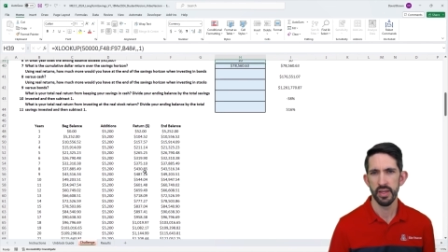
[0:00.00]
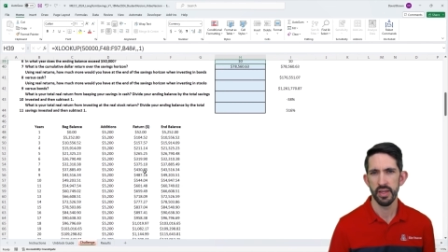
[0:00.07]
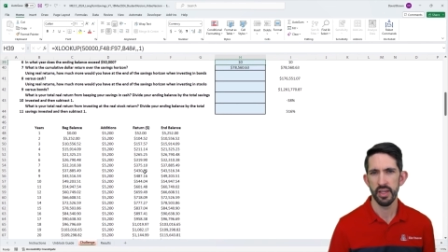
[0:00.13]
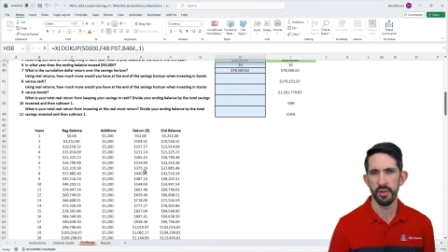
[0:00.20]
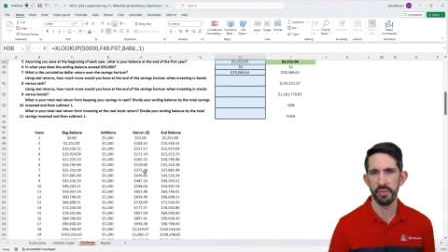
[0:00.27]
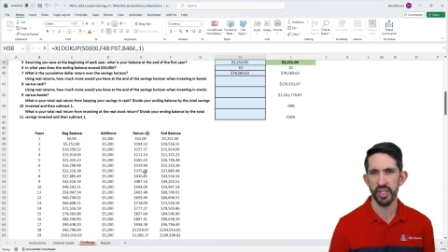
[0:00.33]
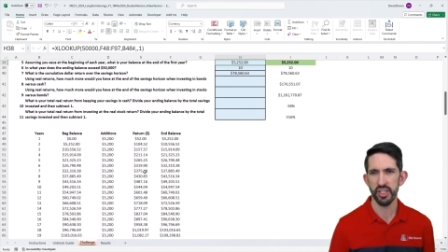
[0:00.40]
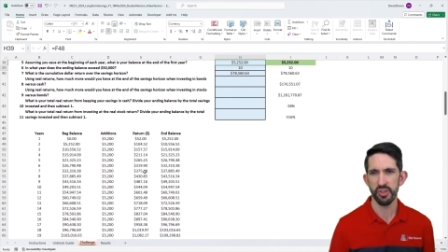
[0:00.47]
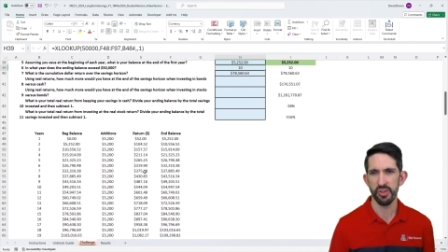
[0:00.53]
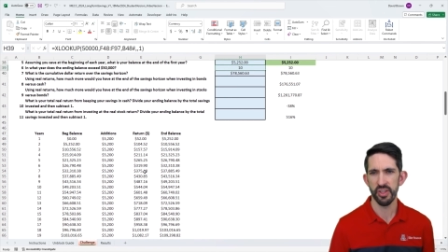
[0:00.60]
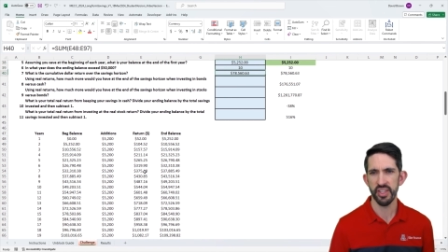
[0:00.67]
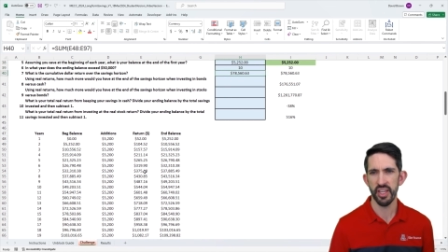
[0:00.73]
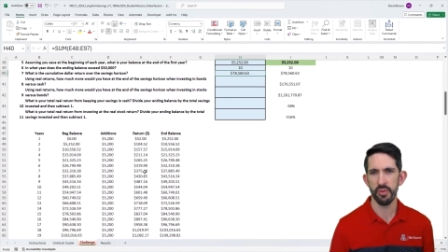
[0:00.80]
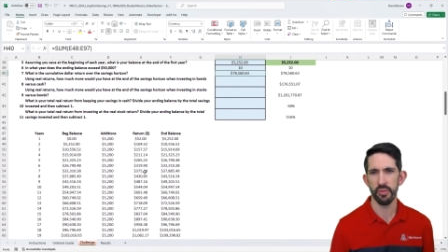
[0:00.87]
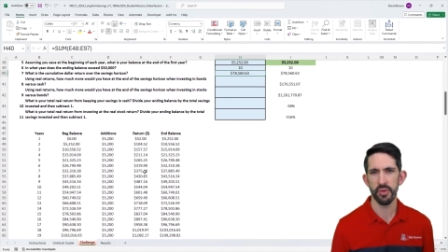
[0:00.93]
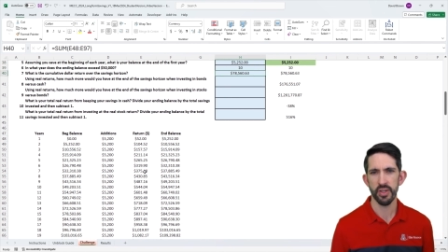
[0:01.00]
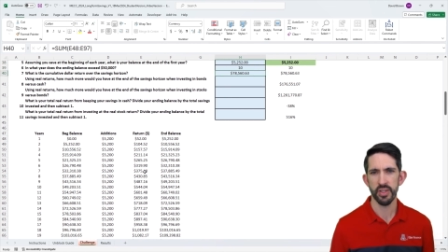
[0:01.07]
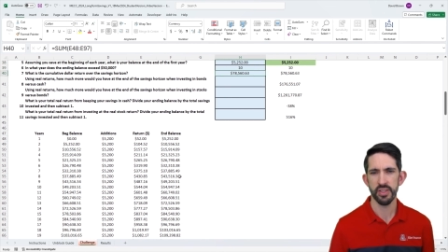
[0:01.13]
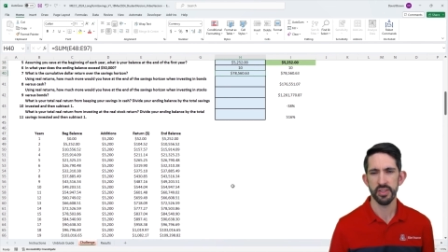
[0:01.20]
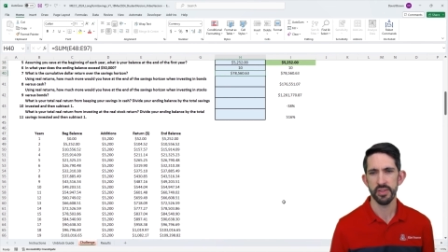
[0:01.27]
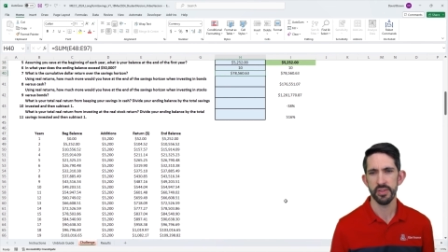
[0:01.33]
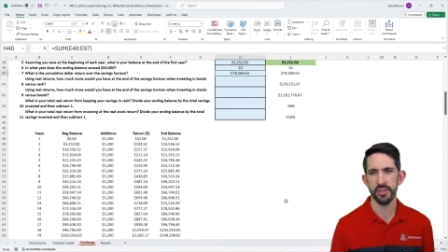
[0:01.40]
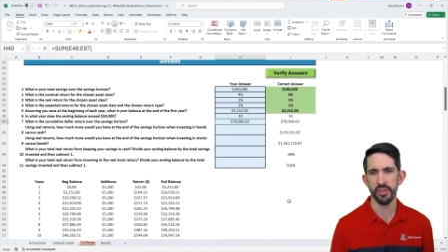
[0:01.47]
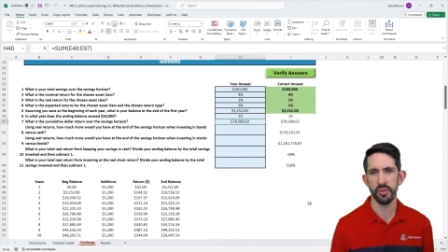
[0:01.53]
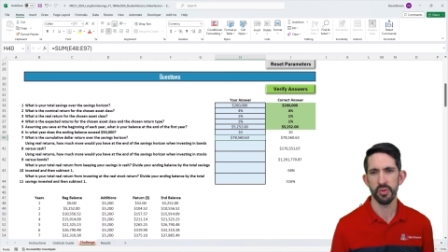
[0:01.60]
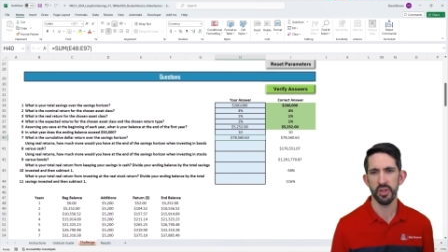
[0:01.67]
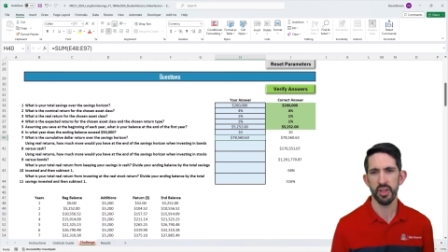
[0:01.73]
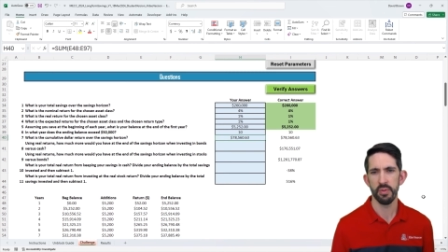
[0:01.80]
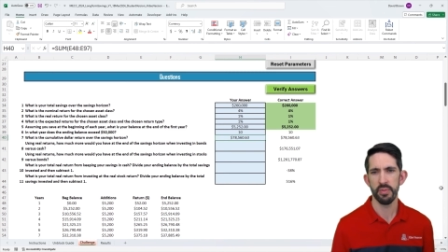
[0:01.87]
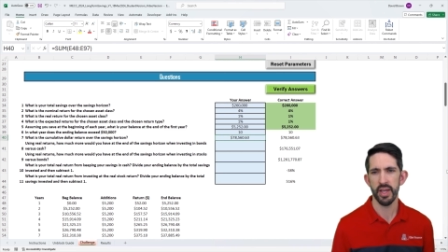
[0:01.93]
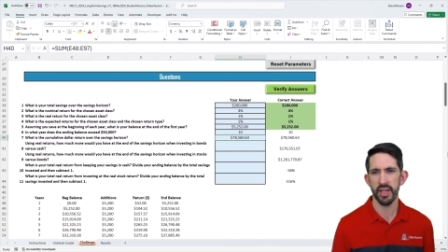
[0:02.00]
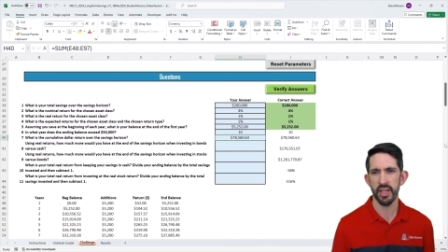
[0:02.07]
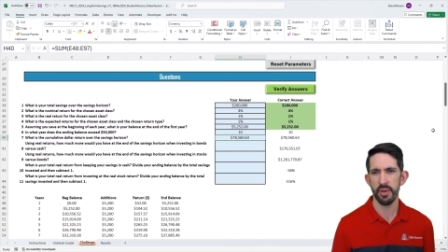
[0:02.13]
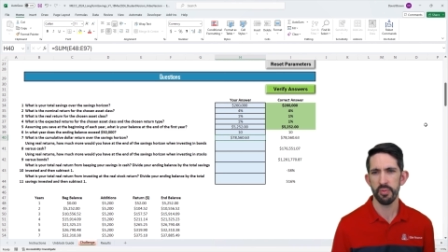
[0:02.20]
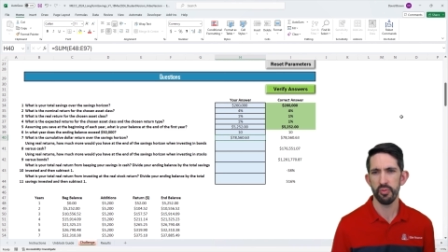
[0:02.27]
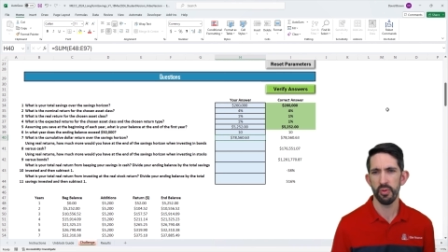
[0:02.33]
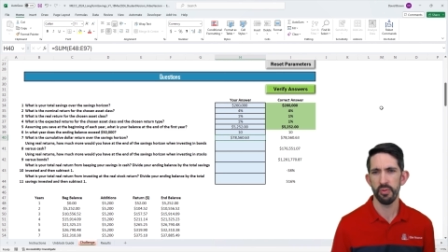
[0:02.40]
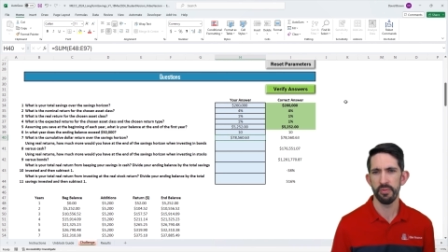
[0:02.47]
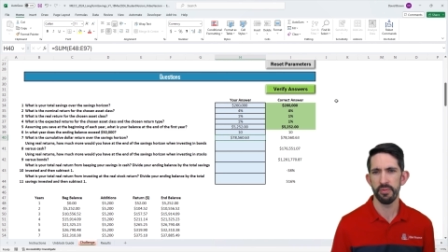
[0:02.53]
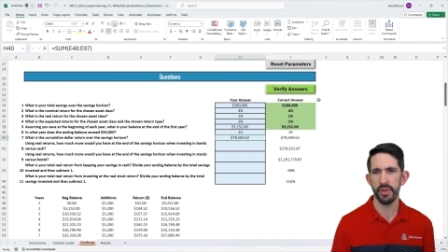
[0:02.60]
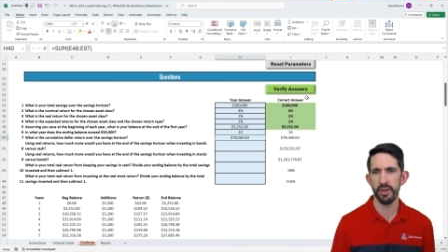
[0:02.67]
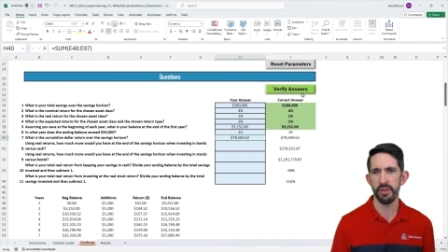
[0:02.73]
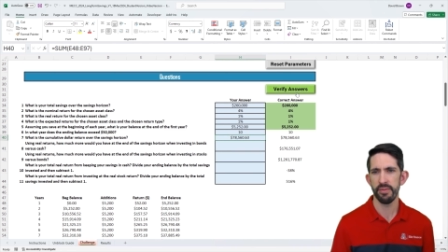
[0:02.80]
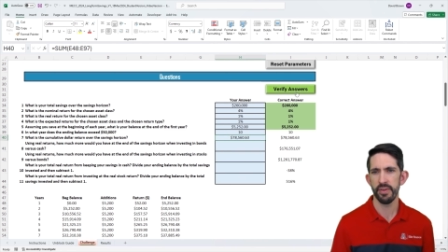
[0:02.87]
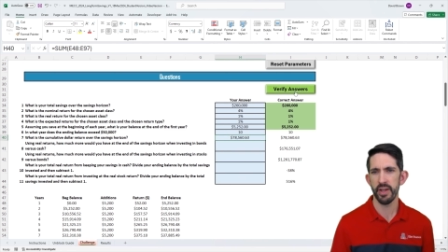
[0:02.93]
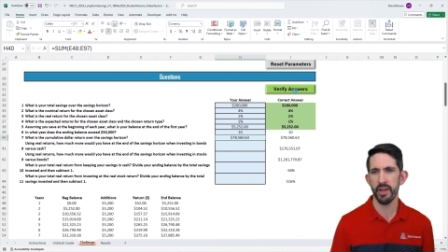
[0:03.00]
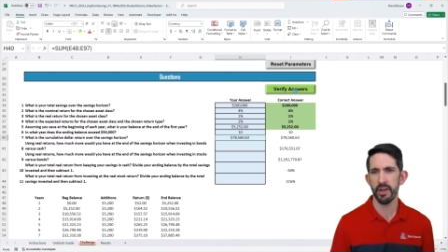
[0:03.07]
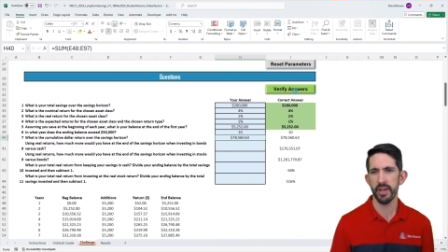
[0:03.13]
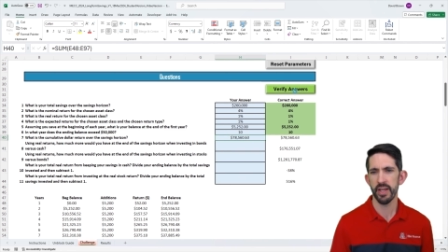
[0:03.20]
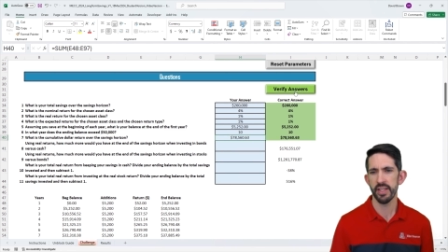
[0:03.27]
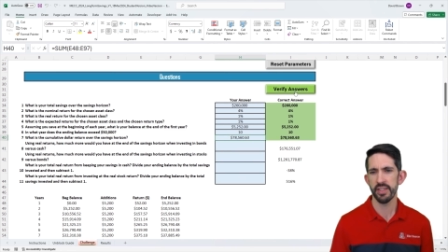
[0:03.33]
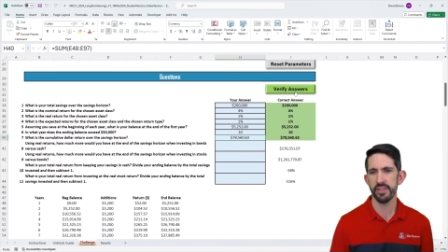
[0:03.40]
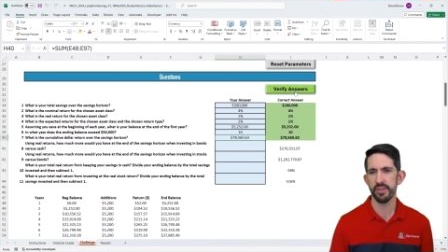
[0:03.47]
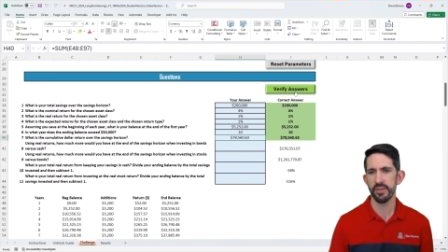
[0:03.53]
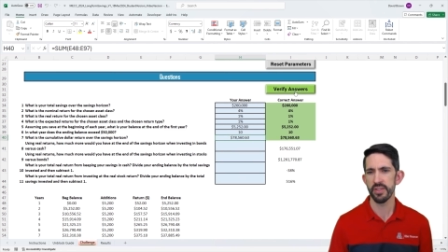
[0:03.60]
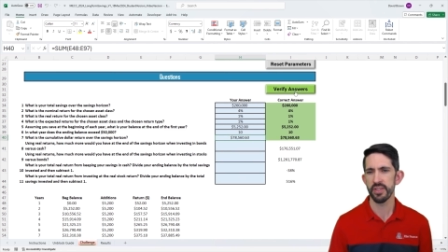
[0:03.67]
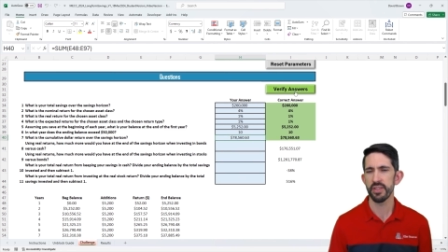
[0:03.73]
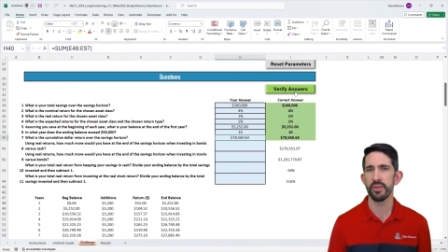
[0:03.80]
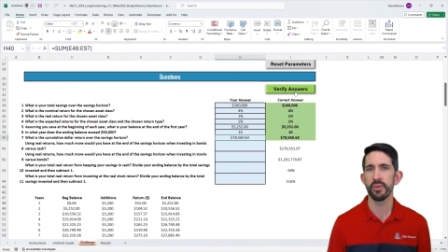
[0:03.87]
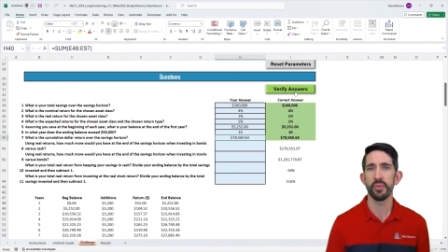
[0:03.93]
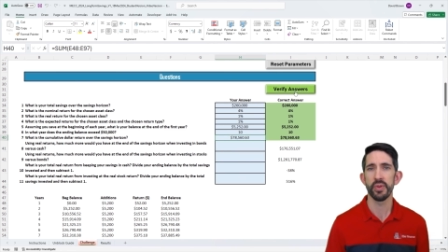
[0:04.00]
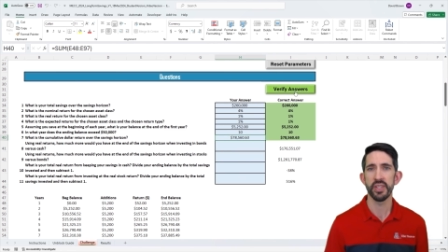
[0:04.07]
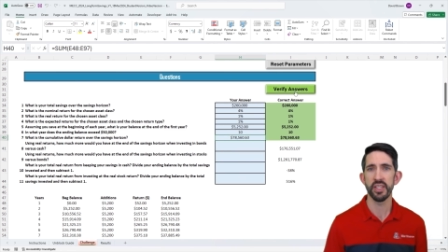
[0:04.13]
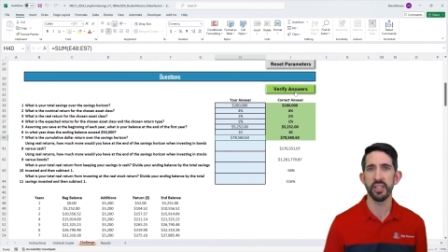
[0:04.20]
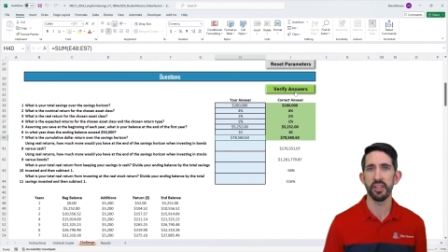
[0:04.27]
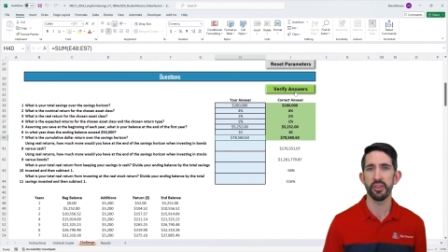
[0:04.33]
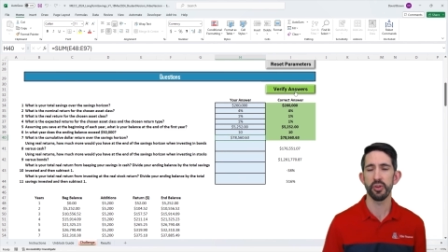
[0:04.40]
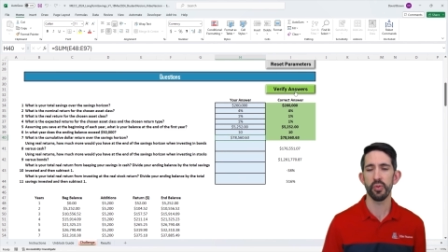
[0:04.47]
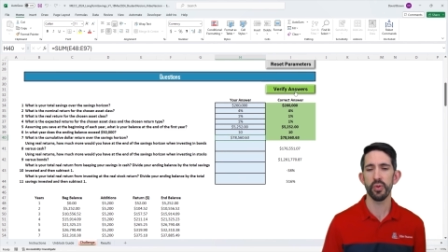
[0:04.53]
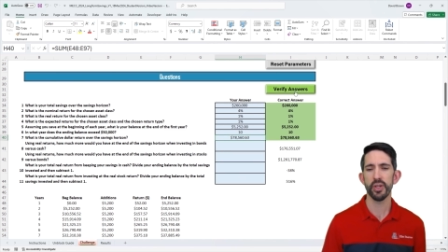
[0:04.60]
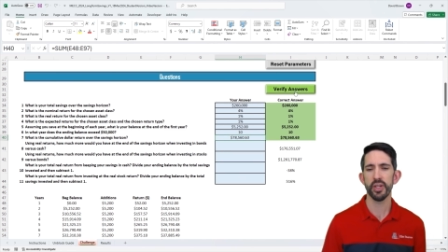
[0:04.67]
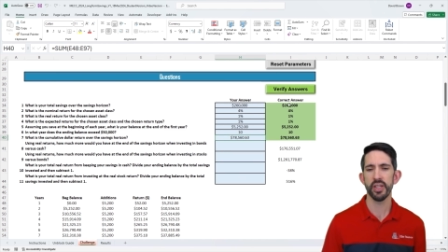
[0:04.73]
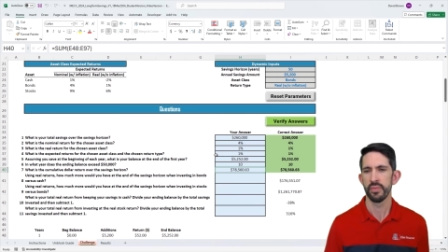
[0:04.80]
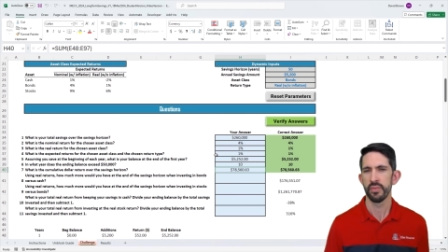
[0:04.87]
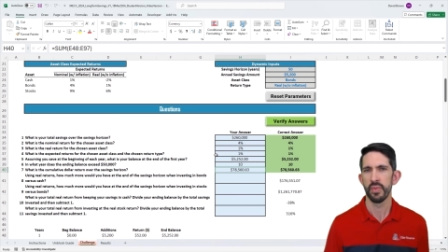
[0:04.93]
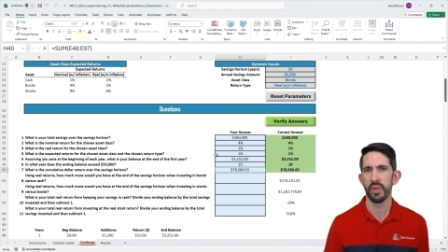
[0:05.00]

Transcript: and make sure that that works. So we'll come back up, we'll verify our answers. We see that they're working.